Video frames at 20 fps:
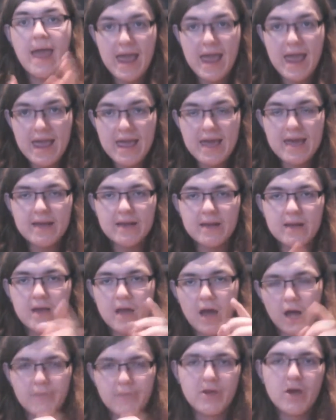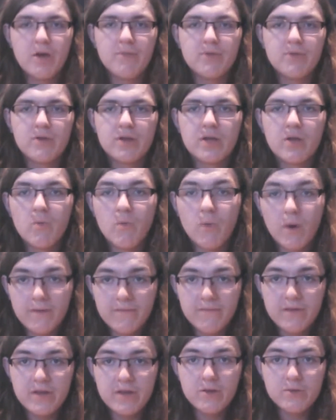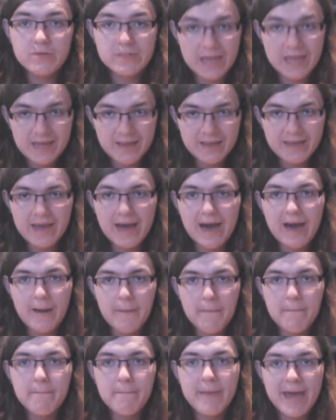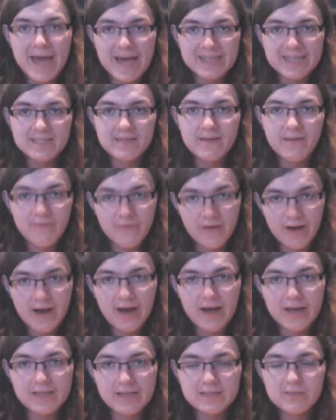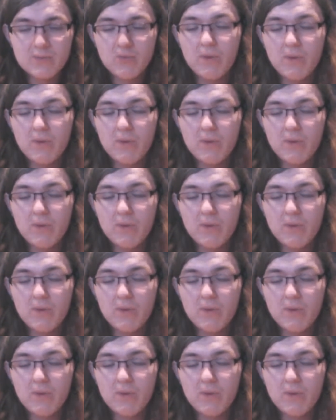And I'll be uploading one video daily on mass vines.